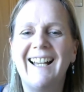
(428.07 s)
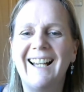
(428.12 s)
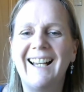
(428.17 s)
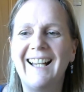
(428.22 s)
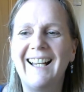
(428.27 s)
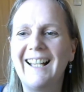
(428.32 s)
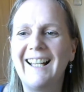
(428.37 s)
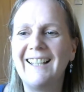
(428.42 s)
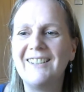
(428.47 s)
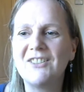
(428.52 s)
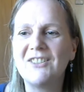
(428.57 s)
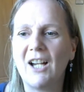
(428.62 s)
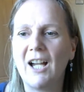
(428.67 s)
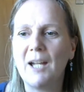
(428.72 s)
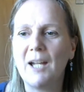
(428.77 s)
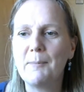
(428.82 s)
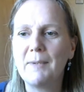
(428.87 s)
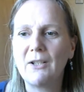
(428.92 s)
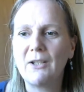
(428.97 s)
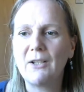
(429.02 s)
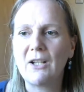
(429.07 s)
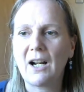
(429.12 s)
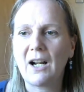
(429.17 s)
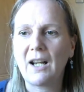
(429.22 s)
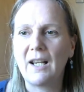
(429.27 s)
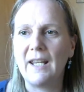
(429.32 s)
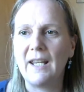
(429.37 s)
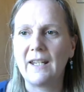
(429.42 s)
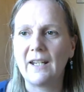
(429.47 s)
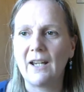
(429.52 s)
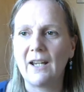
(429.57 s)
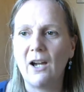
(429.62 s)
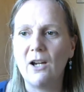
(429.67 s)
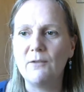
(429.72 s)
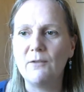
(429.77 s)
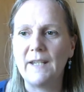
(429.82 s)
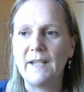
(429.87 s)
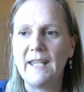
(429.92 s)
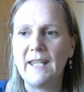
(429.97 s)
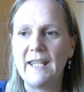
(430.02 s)
and I'm going to click
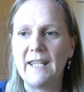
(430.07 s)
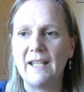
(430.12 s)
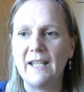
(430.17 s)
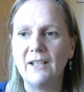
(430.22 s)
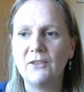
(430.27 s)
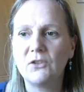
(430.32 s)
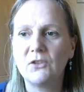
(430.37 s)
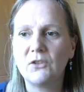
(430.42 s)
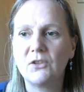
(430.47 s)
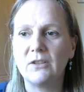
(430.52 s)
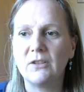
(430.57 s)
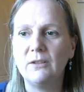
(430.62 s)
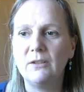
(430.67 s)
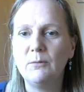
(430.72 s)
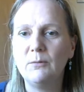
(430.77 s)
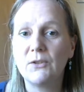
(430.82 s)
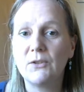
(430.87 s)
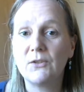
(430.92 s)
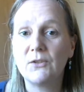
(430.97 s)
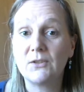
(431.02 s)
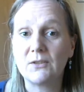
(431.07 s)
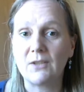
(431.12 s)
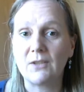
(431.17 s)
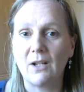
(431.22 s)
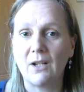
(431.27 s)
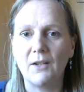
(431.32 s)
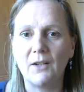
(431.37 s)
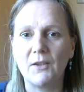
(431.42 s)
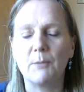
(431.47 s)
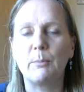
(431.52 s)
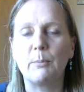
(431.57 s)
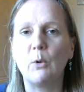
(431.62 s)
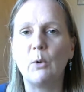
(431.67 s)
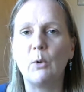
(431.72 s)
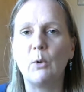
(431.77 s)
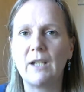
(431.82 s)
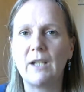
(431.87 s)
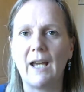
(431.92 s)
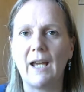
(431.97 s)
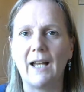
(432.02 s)
over here to start the
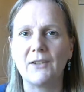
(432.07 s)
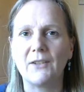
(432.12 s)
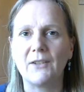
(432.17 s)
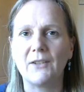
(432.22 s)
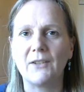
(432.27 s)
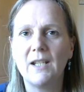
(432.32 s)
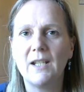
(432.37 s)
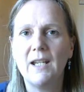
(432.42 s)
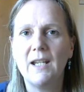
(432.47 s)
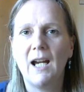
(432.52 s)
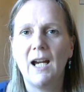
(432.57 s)
broadcast.